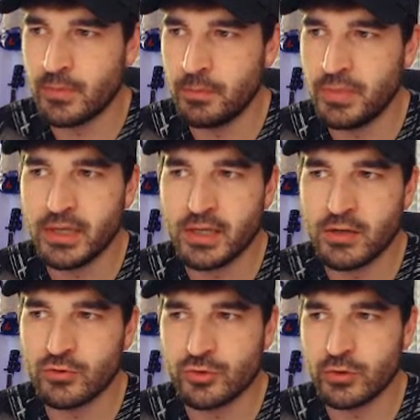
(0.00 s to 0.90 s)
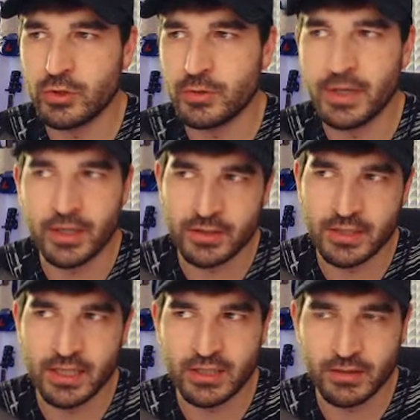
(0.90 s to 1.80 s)
Peak controller, because
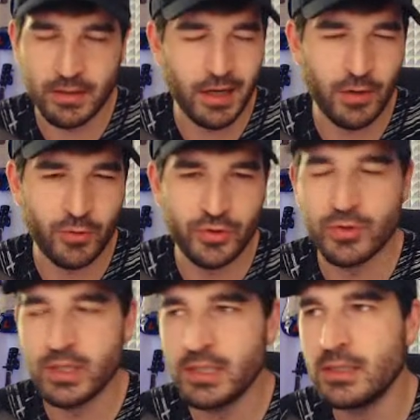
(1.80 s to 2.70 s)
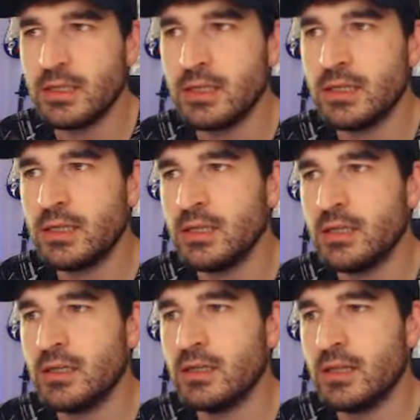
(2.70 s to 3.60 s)
that's how you do it,
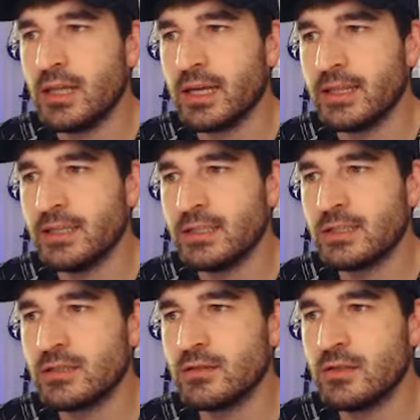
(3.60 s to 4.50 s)
like this,